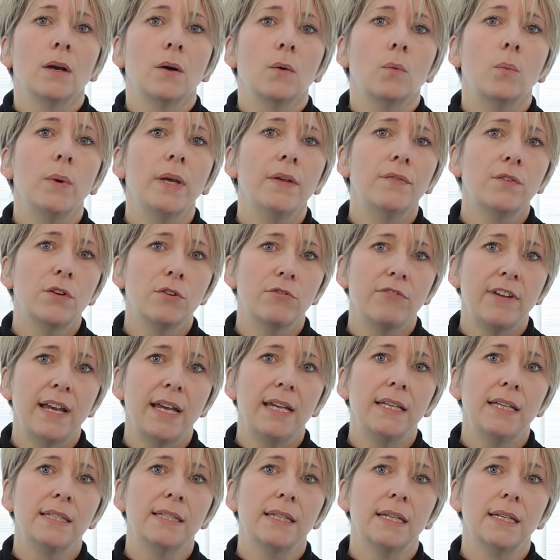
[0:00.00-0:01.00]
We've
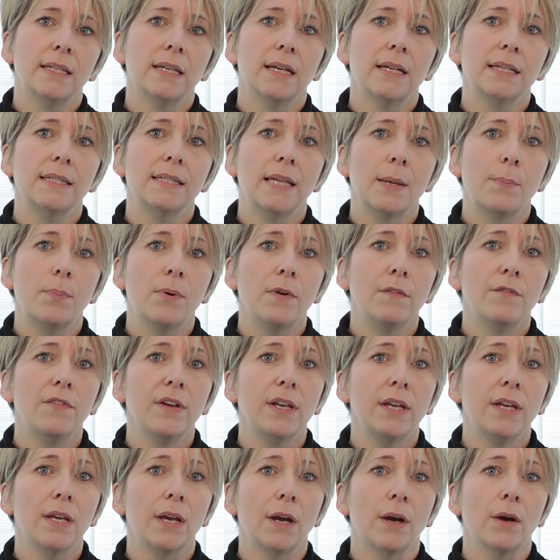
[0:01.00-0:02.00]
created a separate
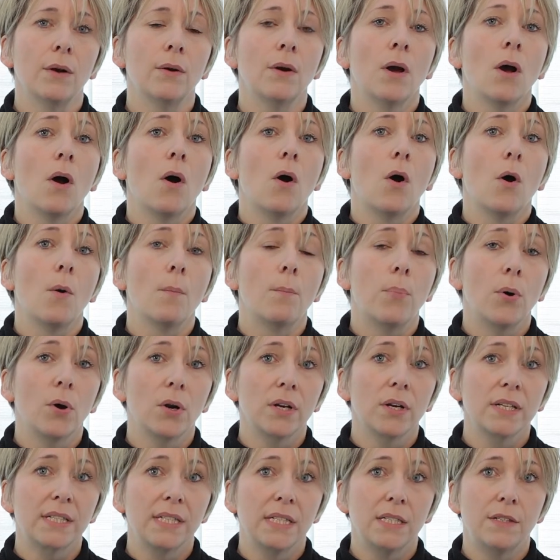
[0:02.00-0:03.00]
video on
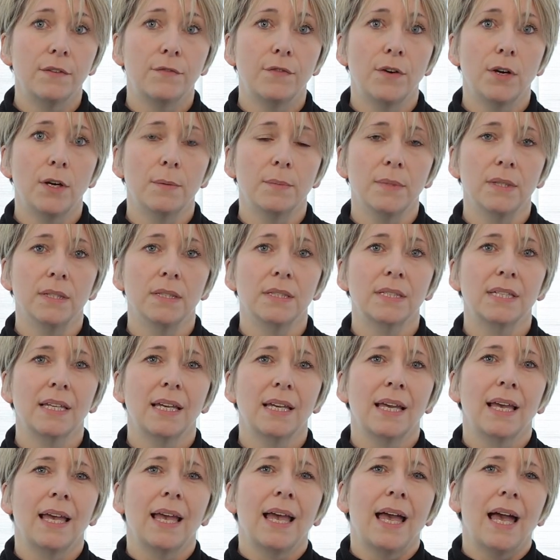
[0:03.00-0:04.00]
policy deferment,
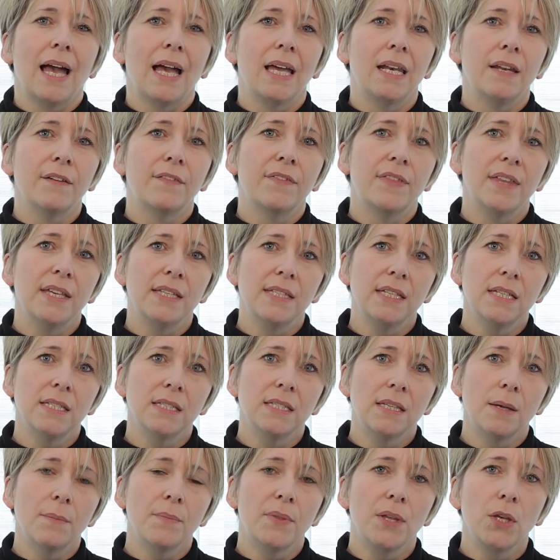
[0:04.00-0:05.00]
and if this is
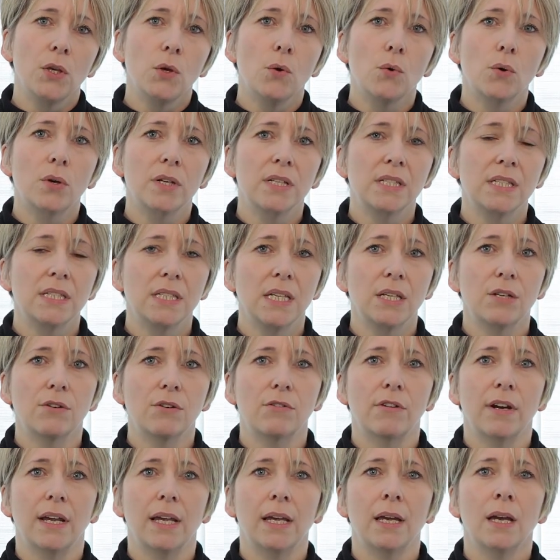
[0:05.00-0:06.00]
something you're
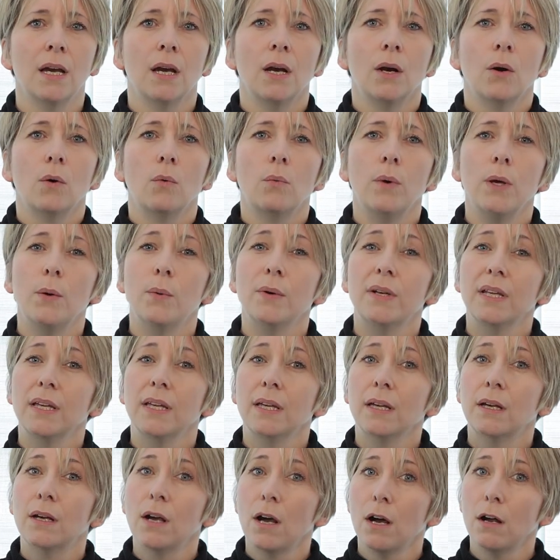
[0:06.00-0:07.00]
considering, we would
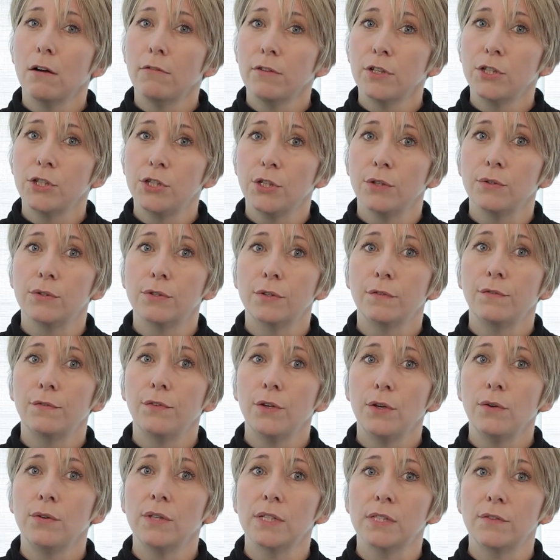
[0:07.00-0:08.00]
encourage you to
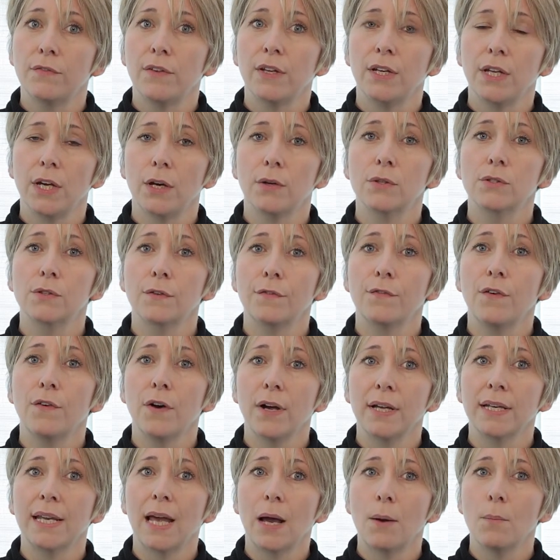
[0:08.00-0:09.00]
view this video to
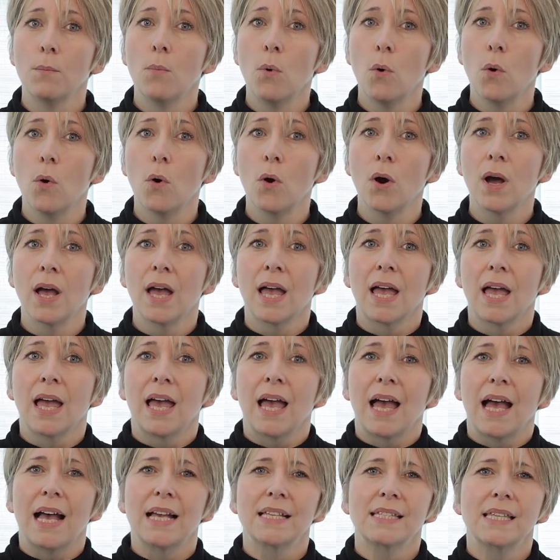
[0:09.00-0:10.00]
find out more,
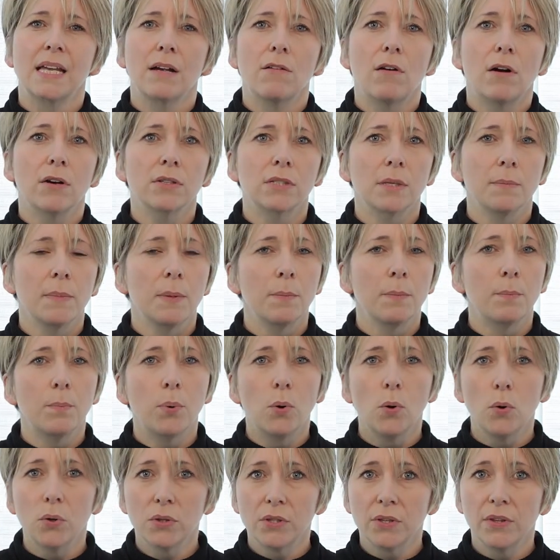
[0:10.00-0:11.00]
as there are some
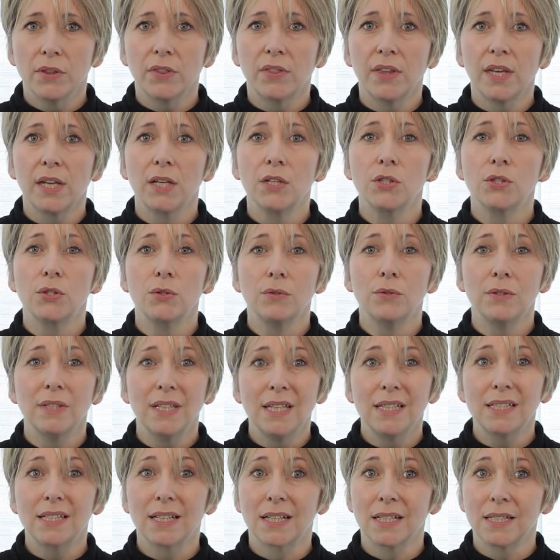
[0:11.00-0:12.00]
important things you
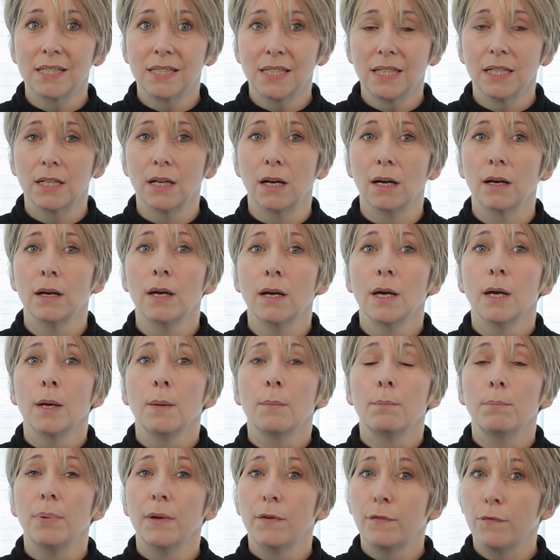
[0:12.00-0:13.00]
need to consider
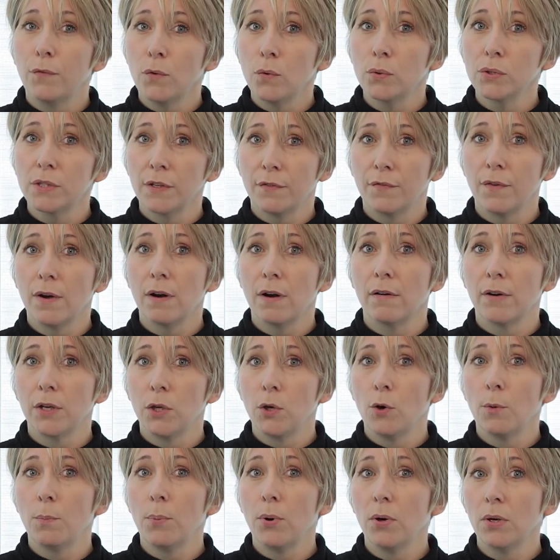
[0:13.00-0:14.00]
before deferring
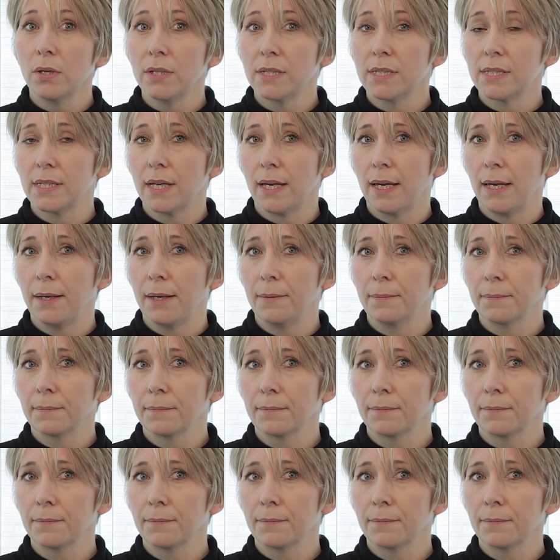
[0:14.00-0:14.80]
your policy.